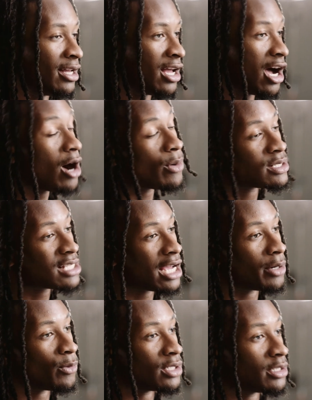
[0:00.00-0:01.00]
I always kind
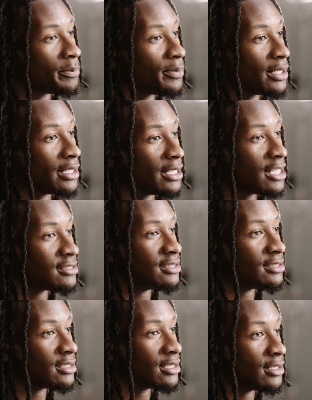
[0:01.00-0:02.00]
of wanted to play in the
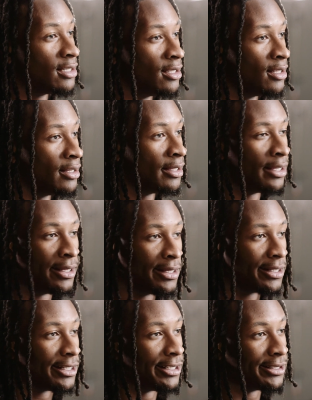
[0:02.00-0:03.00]
SEC,
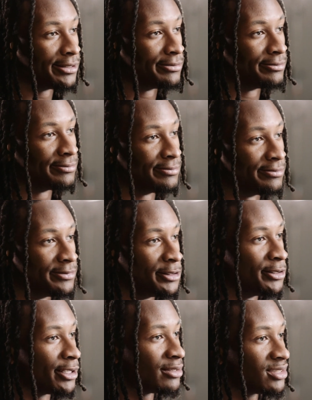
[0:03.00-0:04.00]
and, you
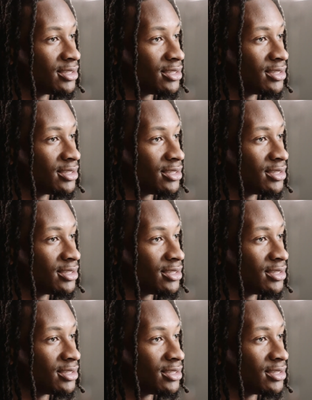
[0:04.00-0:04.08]
know, it